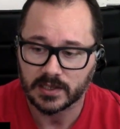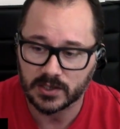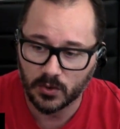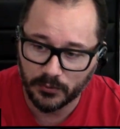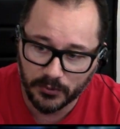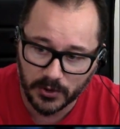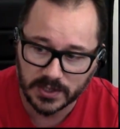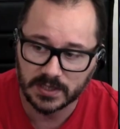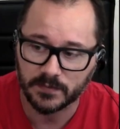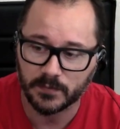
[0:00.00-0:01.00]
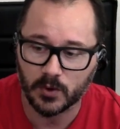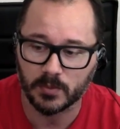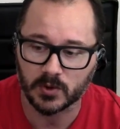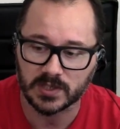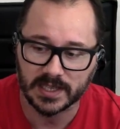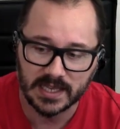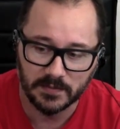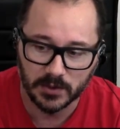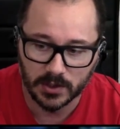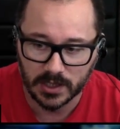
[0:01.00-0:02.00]
So first and foremost, let's
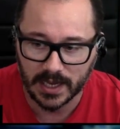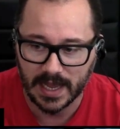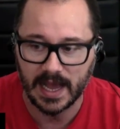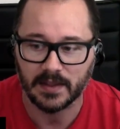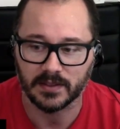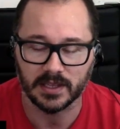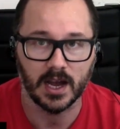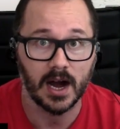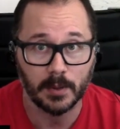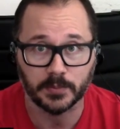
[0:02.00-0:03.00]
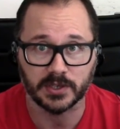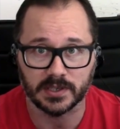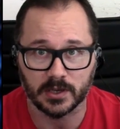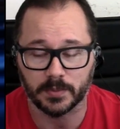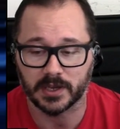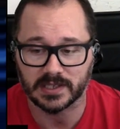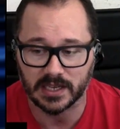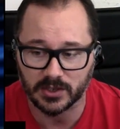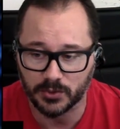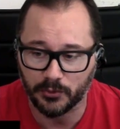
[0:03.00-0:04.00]
have a look at the options here, because
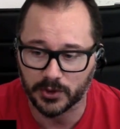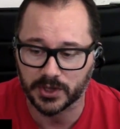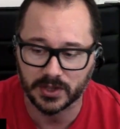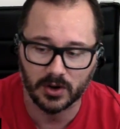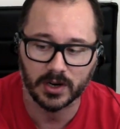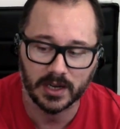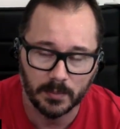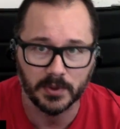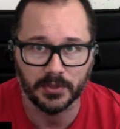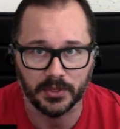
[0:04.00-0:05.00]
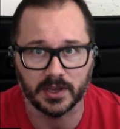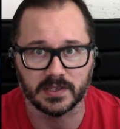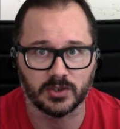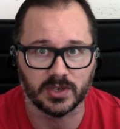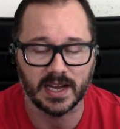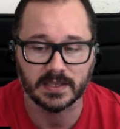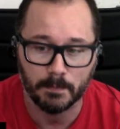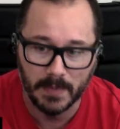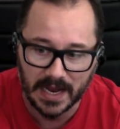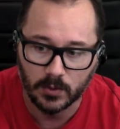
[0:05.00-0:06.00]
I do feel that there are a couple of things that you guys
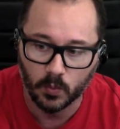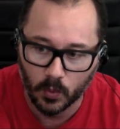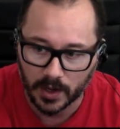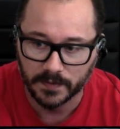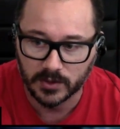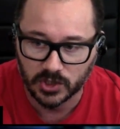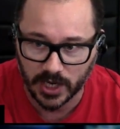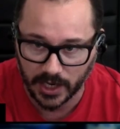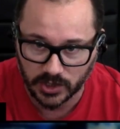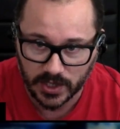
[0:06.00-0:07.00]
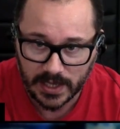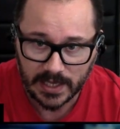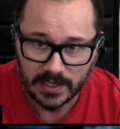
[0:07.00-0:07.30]
might want to change.